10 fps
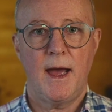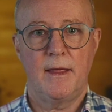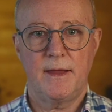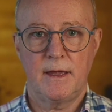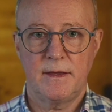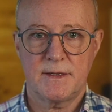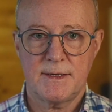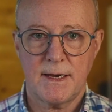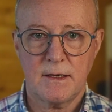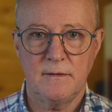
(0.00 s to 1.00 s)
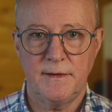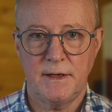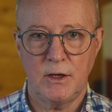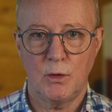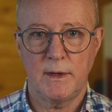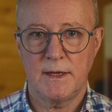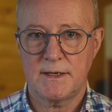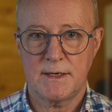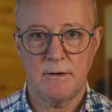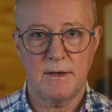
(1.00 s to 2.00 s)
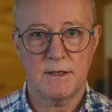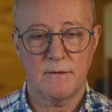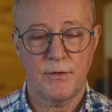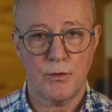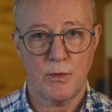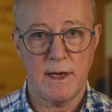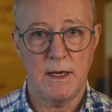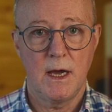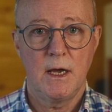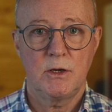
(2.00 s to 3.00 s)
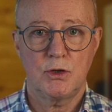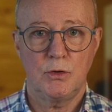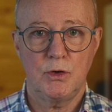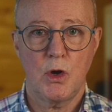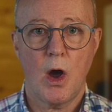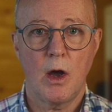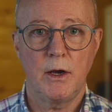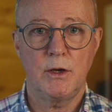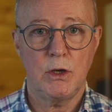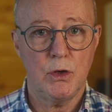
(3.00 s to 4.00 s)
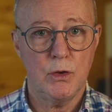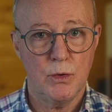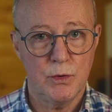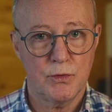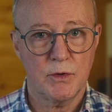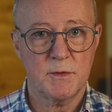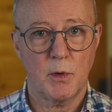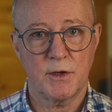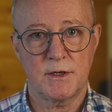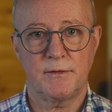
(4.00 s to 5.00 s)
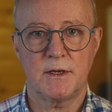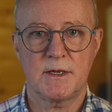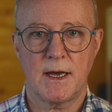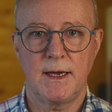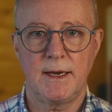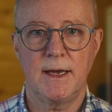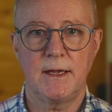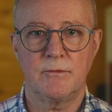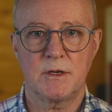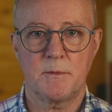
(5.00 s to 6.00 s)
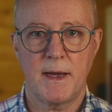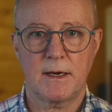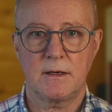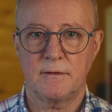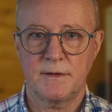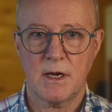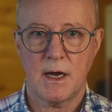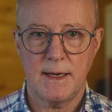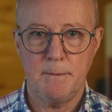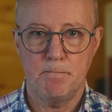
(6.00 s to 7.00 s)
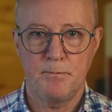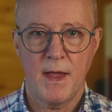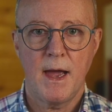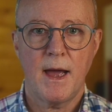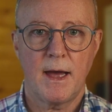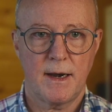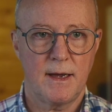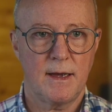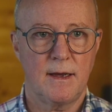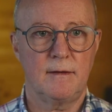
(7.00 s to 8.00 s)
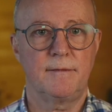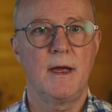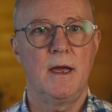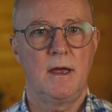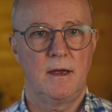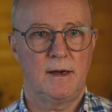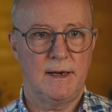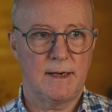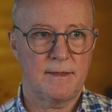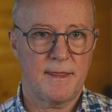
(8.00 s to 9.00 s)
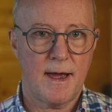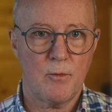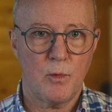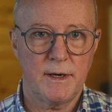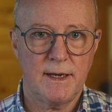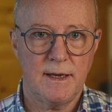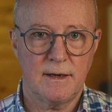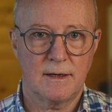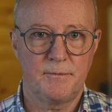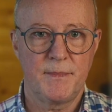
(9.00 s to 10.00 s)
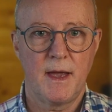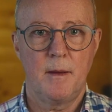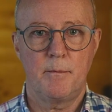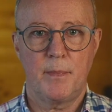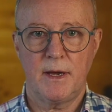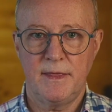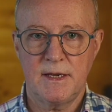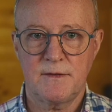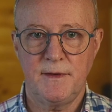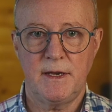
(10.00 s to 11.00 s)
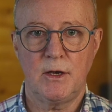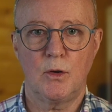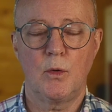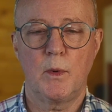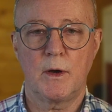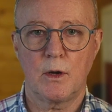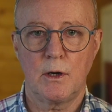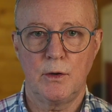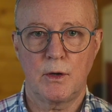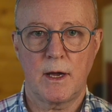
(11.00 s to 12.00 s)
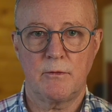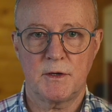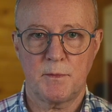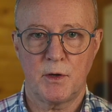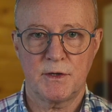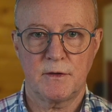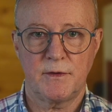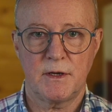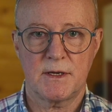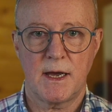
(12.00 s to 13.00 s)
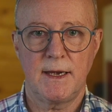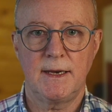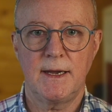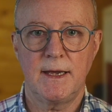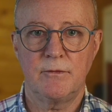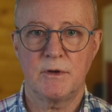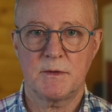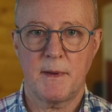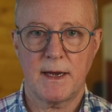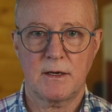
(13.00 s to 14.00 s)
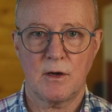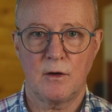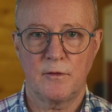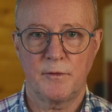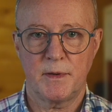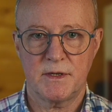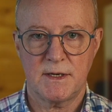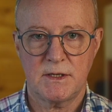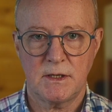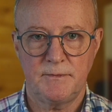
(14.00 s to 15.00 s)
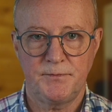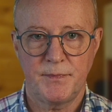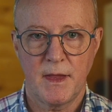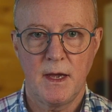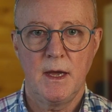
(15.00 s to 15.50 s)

And then the second video in the series of three shows you how to use responsive design in respect of time, and I have link that one here. But in this video, we're going to look at responsive design in respect of position.